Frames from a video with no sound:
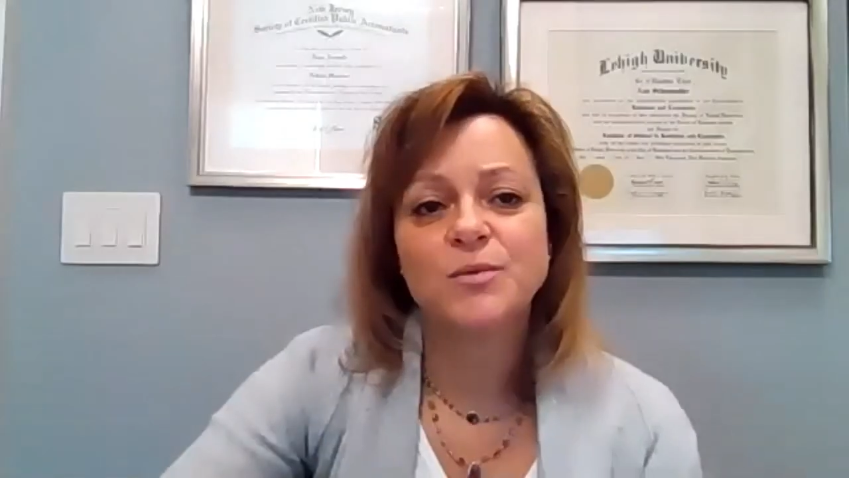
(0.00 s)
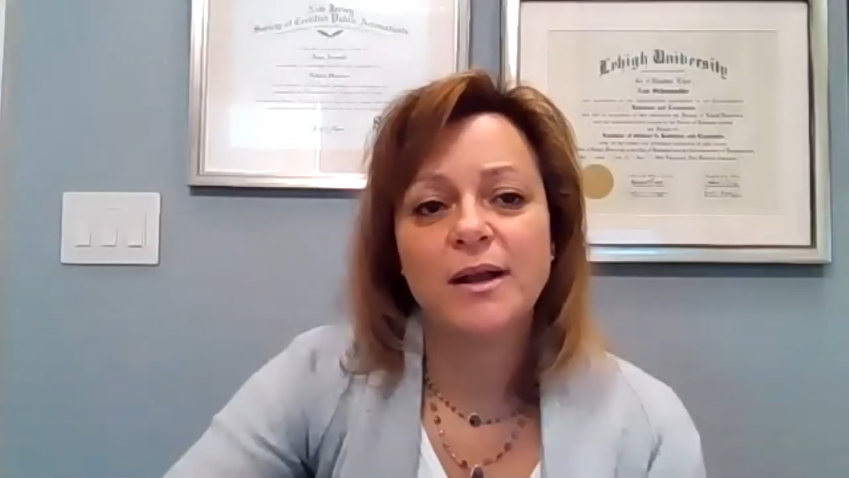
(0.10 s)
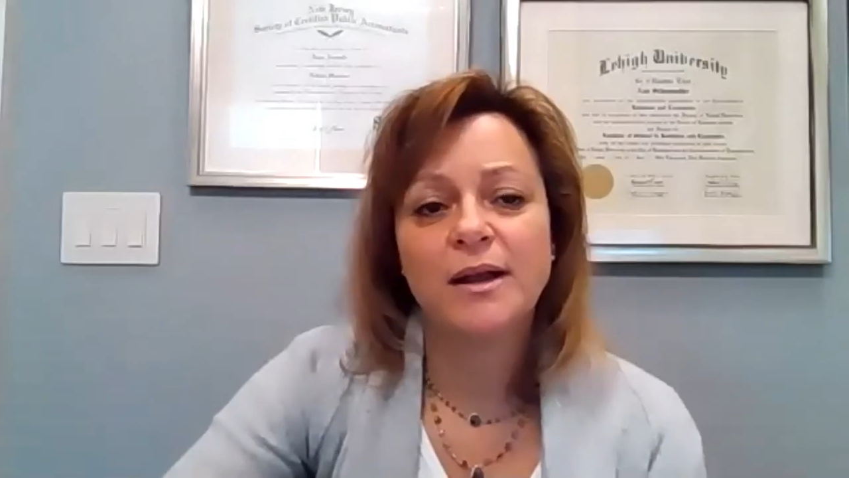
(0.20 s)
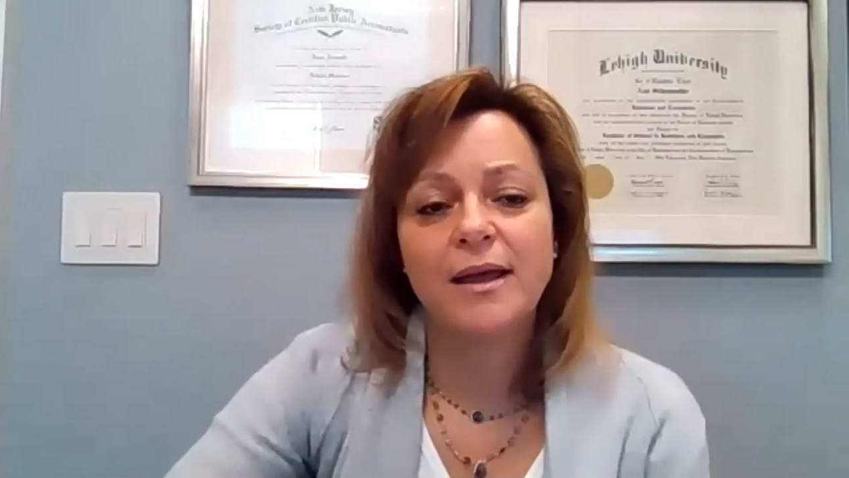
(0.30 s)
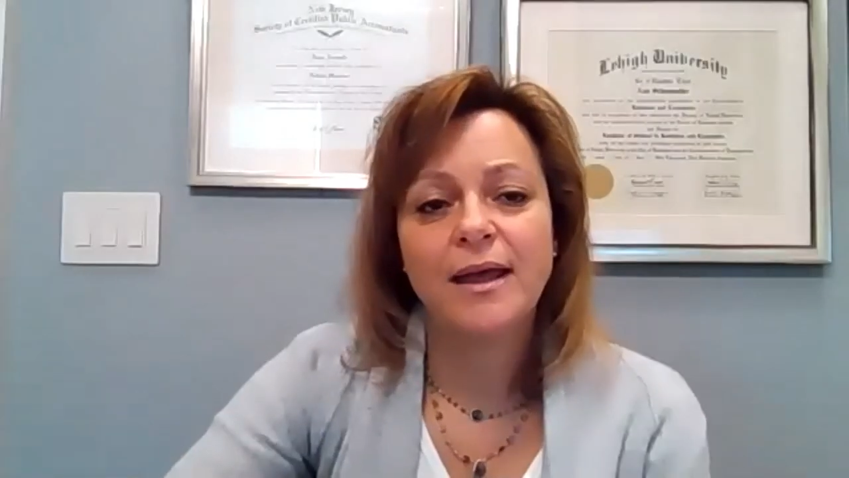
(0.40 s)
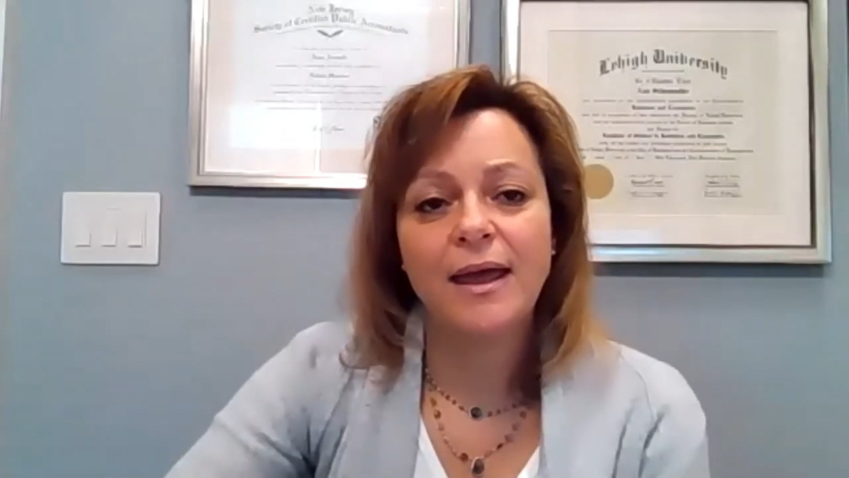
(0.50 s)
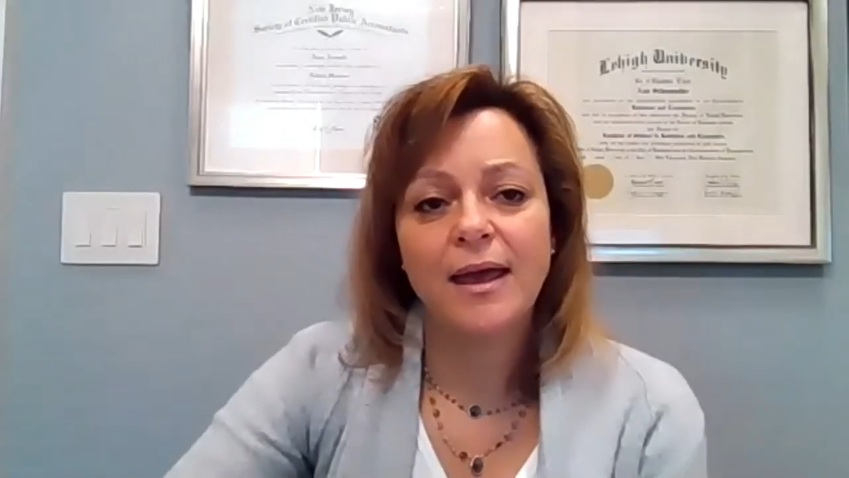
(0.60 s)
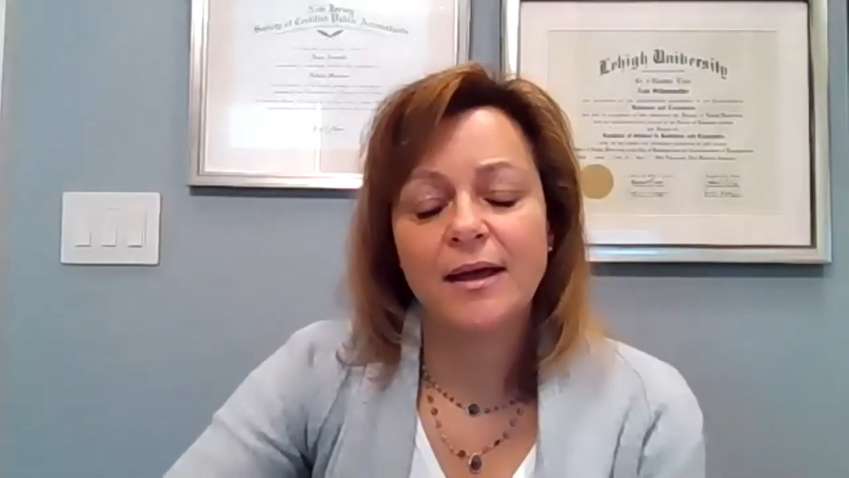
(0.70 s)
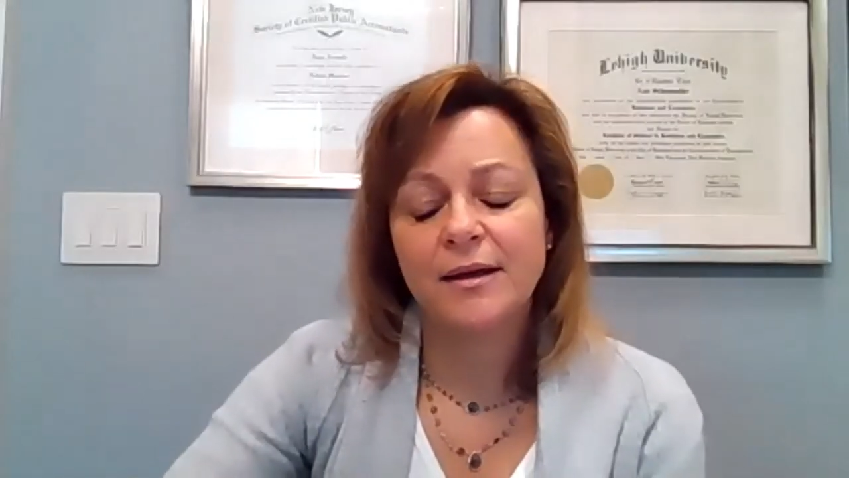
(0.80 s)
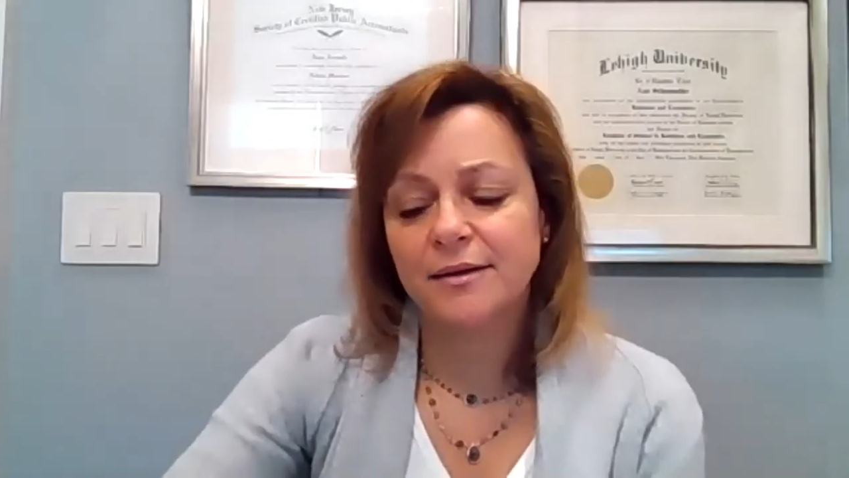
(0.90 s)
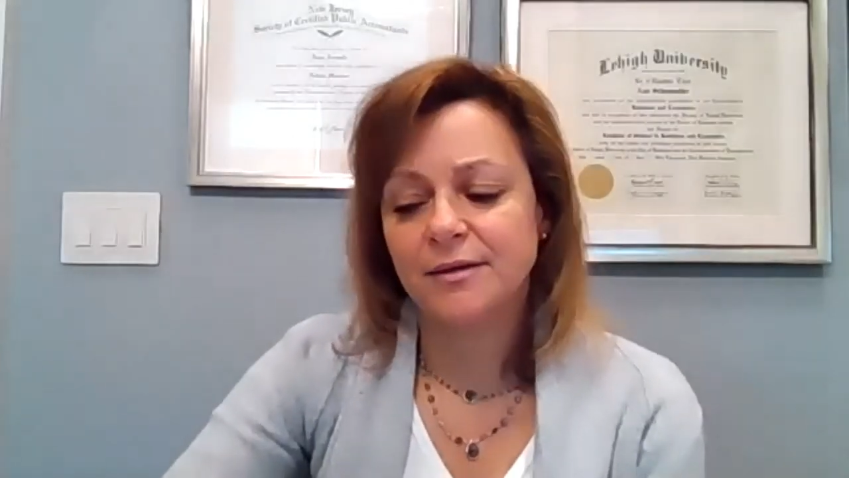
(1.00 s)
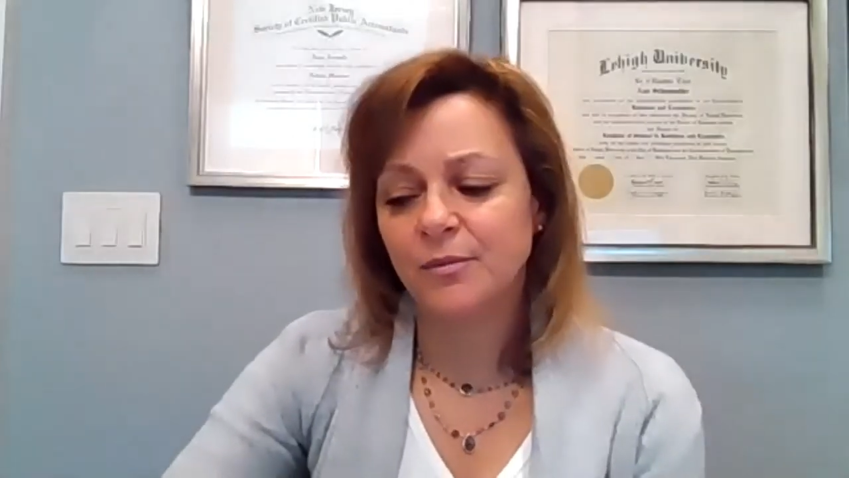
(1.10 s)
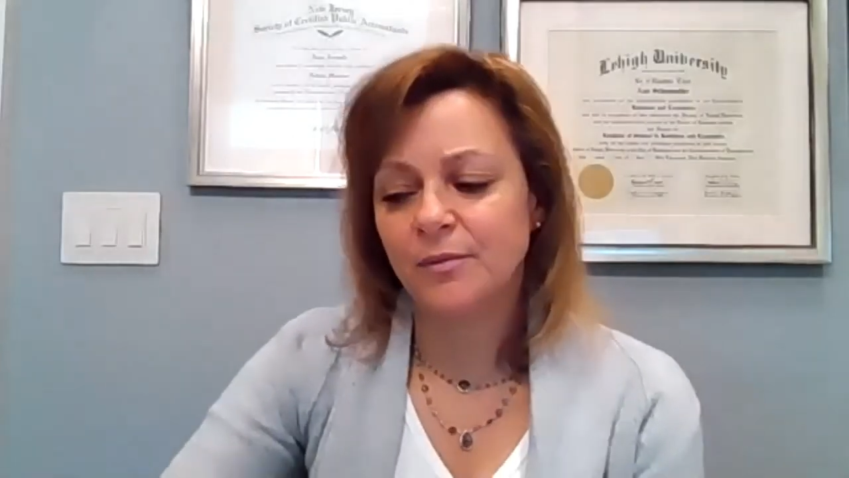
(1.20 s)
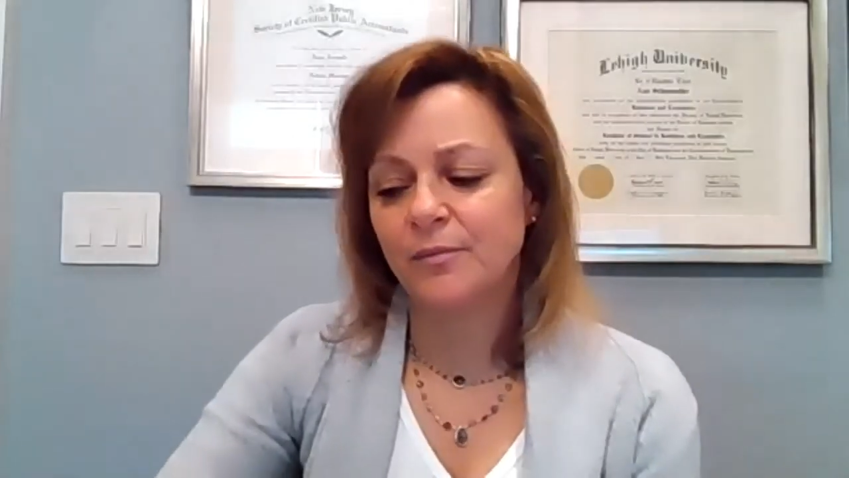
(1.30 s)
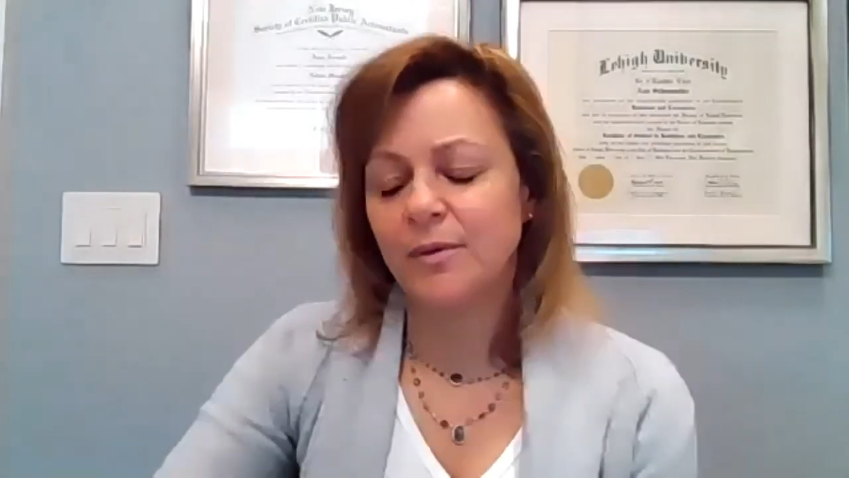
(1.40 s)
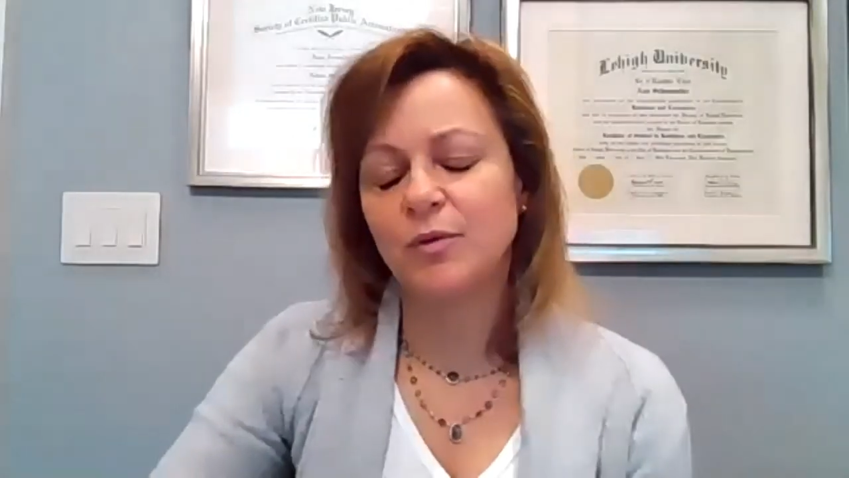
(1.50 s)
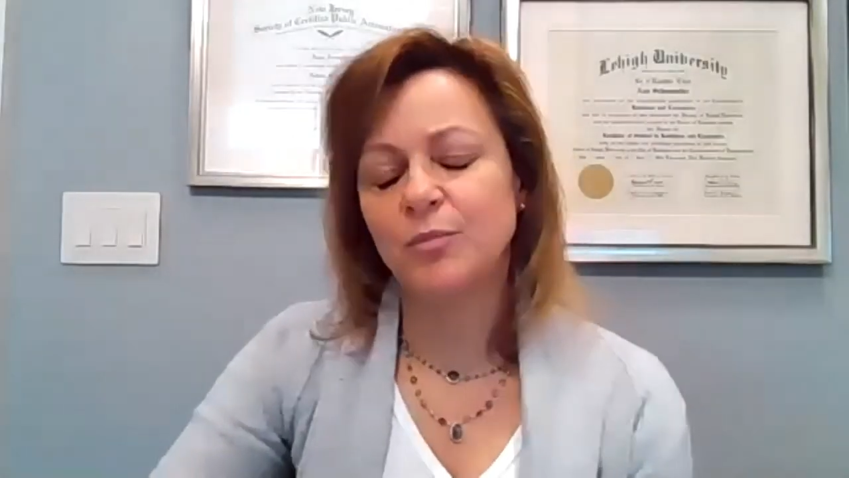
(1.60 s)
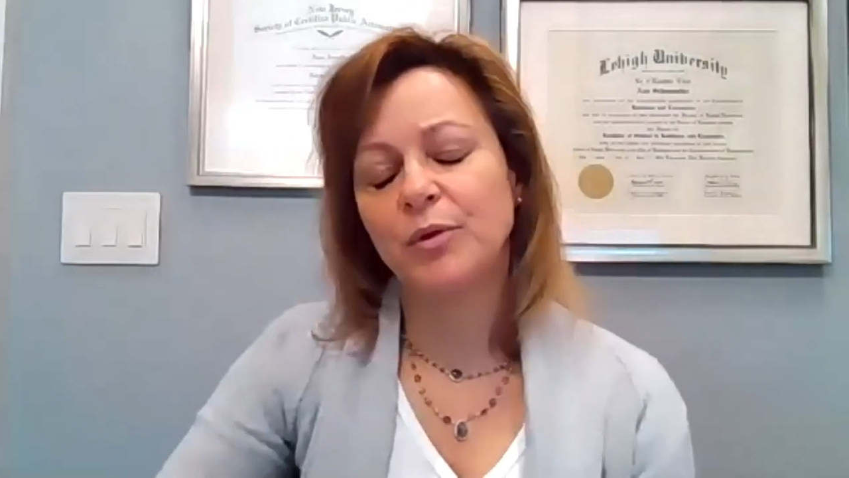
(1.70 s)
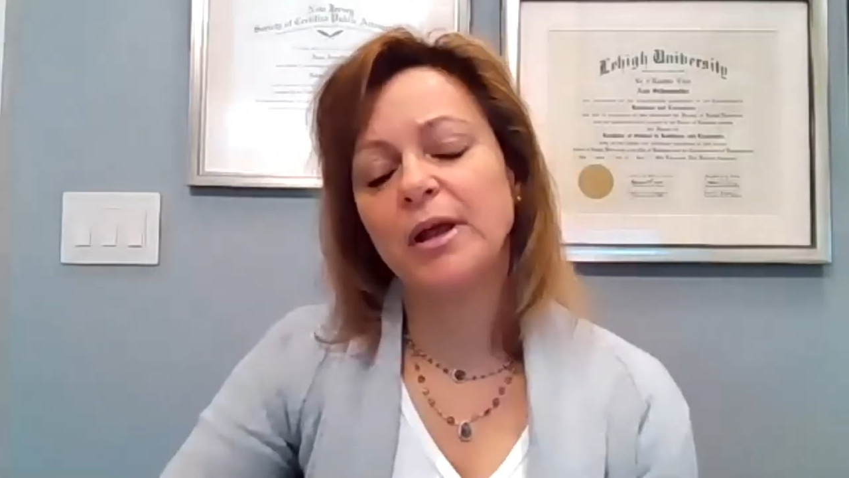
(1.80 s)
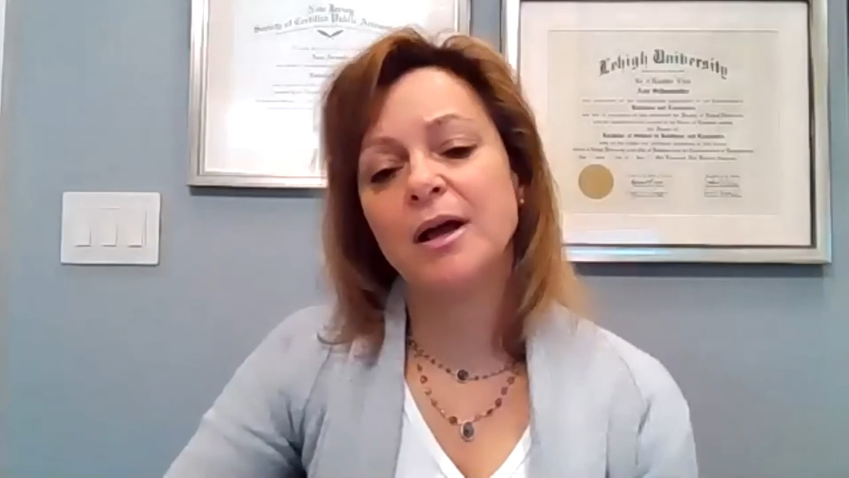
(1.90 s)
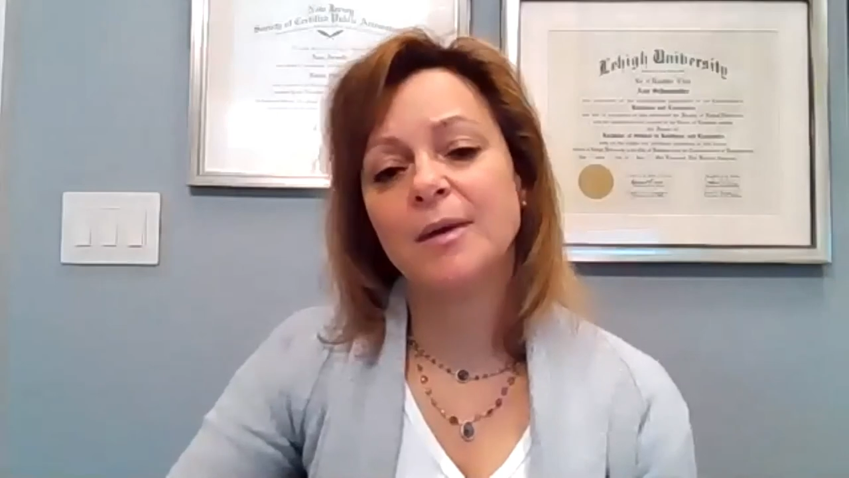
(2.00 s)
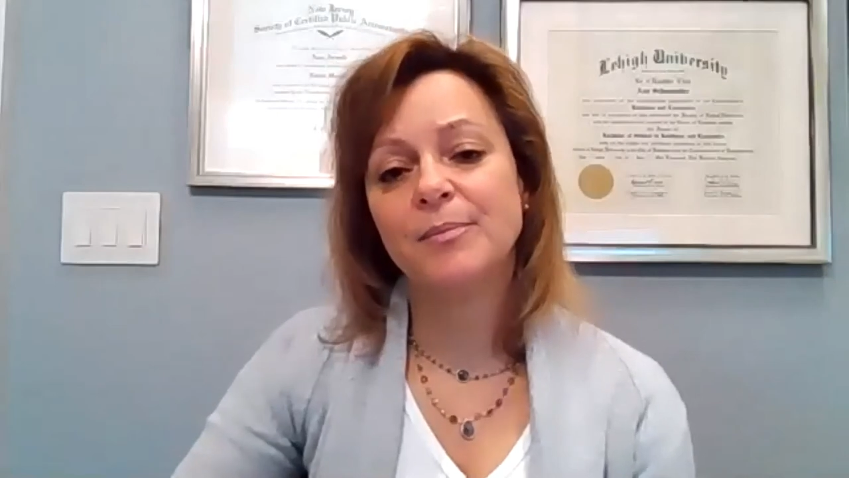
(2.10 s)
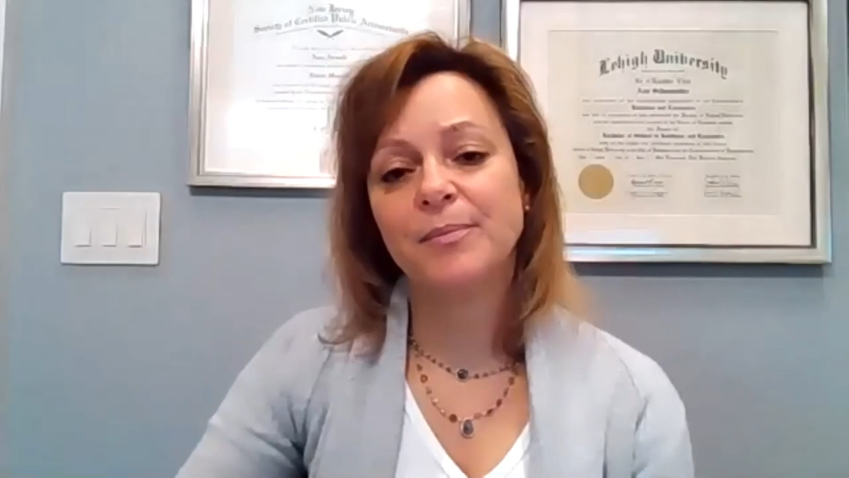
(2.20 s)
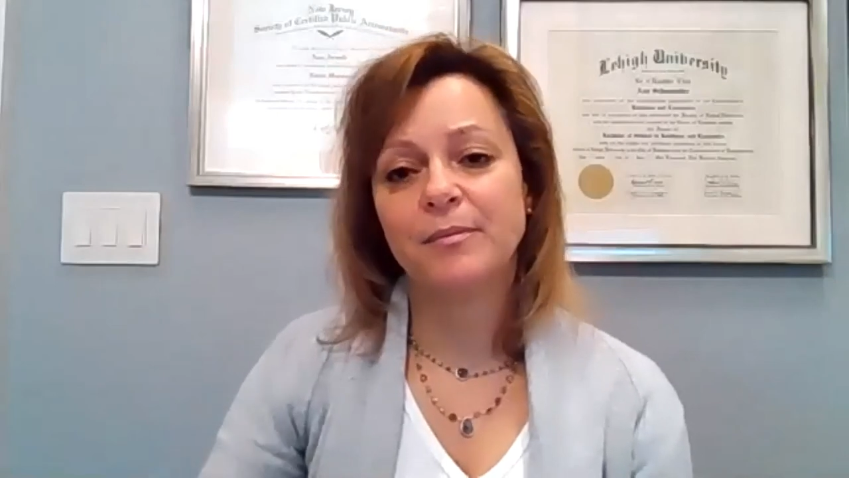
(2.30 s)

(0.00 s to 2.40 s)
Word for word: want to add when you bring up,